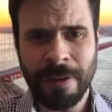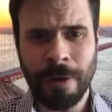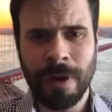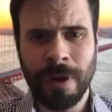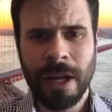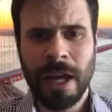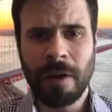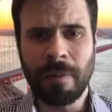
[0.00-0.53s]

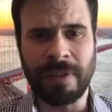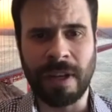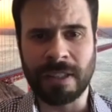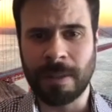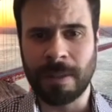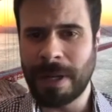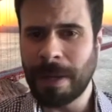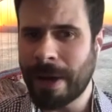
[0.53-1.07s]
so we've
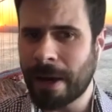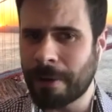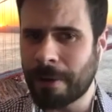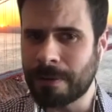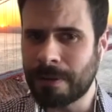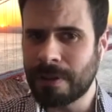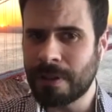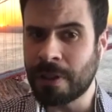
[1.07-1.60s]
talked a bit
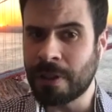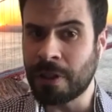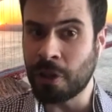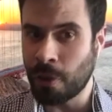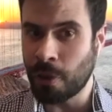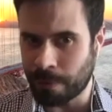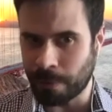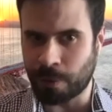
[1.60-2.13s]
about
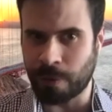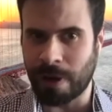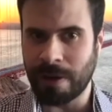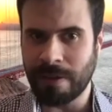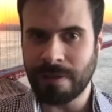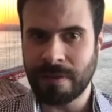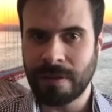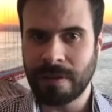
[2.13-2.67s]
user
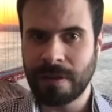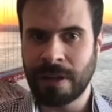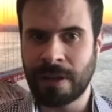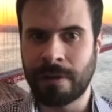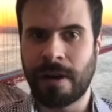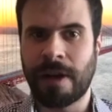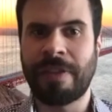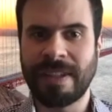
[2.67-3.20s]
trust,
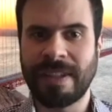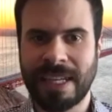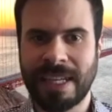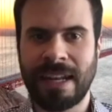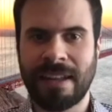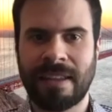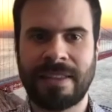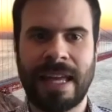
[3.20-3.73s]

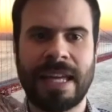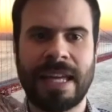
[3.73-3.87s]
authenticating